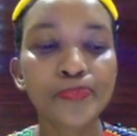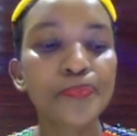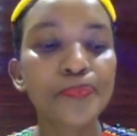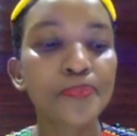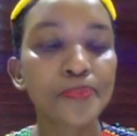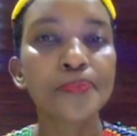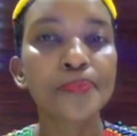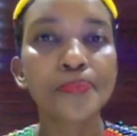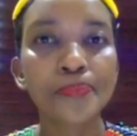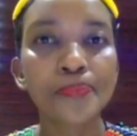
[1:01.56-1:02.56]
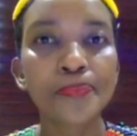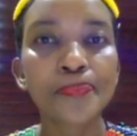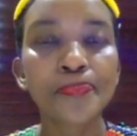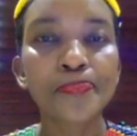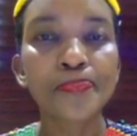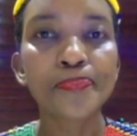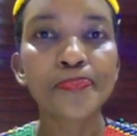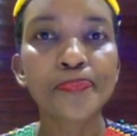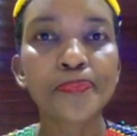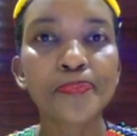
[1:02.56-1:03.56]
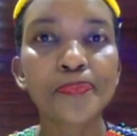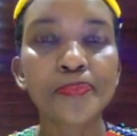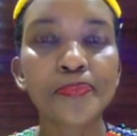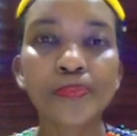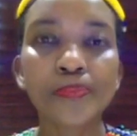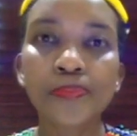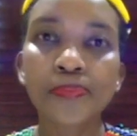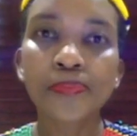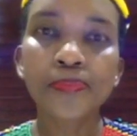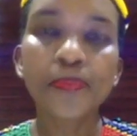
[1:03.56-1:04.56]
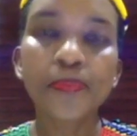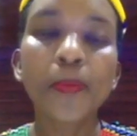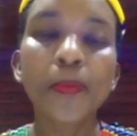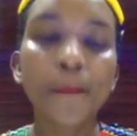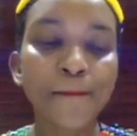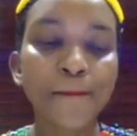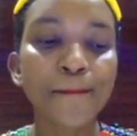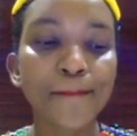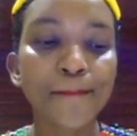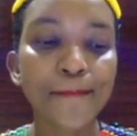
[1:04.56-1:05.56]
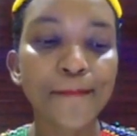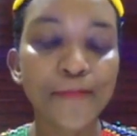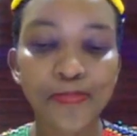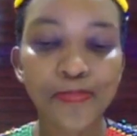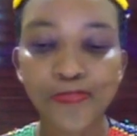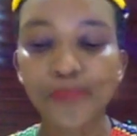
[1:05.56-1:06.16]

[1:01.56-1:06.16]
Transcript: The person shown says nothing.